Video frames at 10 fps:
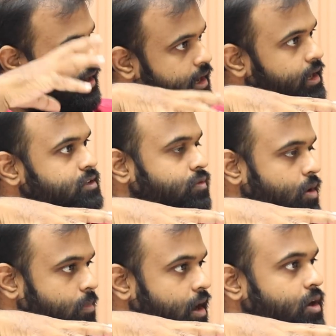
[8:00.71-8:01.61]
data is
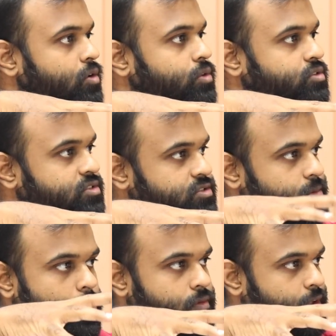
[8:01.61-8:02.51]
flowing back into the system,
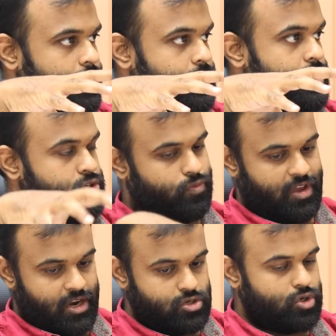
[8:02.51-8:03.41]
all of that. So
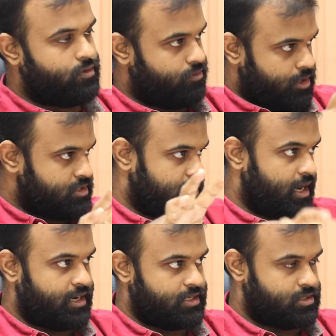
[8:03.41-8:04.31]
we ensured first
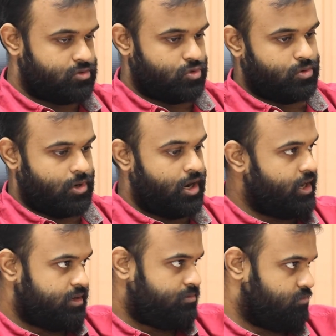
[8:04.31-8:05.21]
that is, so
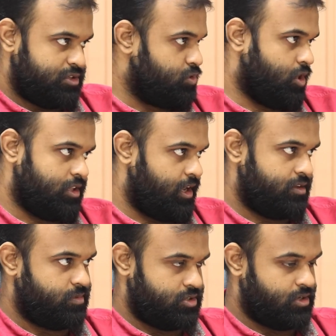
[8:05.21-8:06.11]
earlier this was not the case,
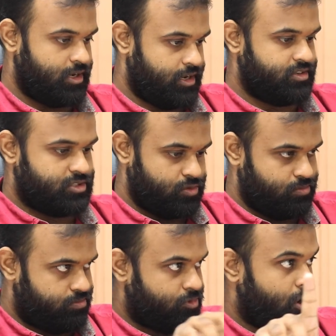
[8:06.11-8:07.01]
because earlier, just
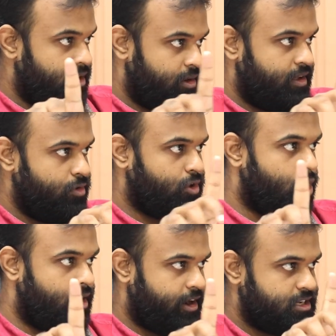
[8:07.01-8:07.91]
to give you the
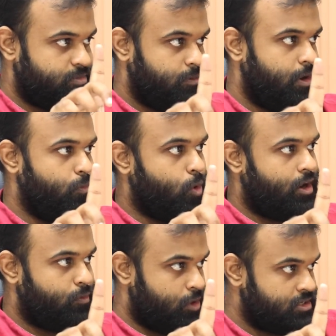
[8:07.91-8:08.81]
contrast between what
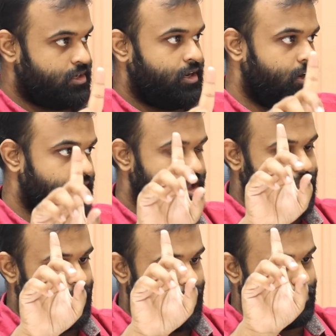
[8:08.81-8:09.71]
it was earlier
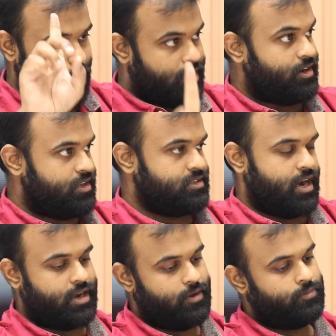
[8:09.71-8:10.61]
and what it is
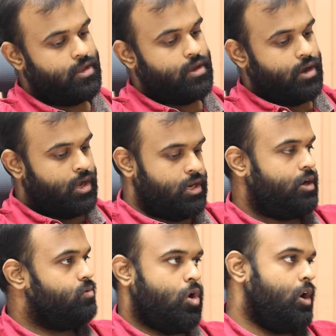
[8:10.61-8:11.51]
right now.
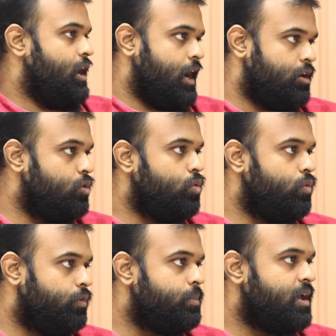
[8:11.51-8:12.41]
Earlier, all you had to do
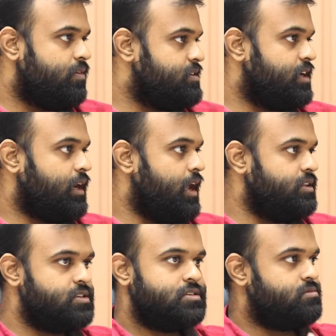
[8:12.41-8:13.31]
for BFSI
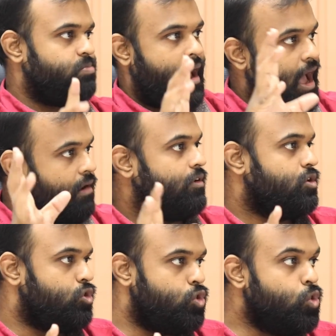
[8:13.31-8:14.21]
clients is have a
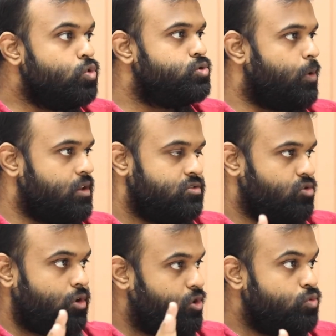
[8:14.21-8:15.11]
huge bunch
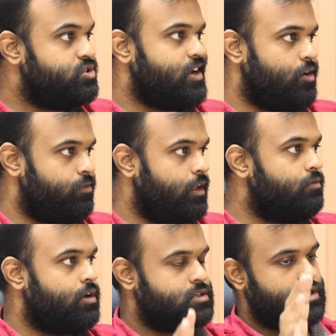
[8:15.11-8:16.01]
or huge set of
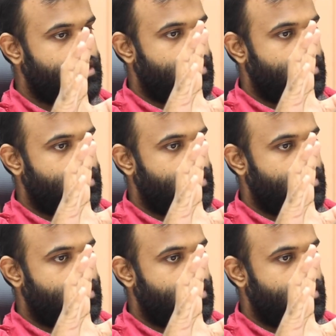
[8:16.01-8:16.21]
keywords,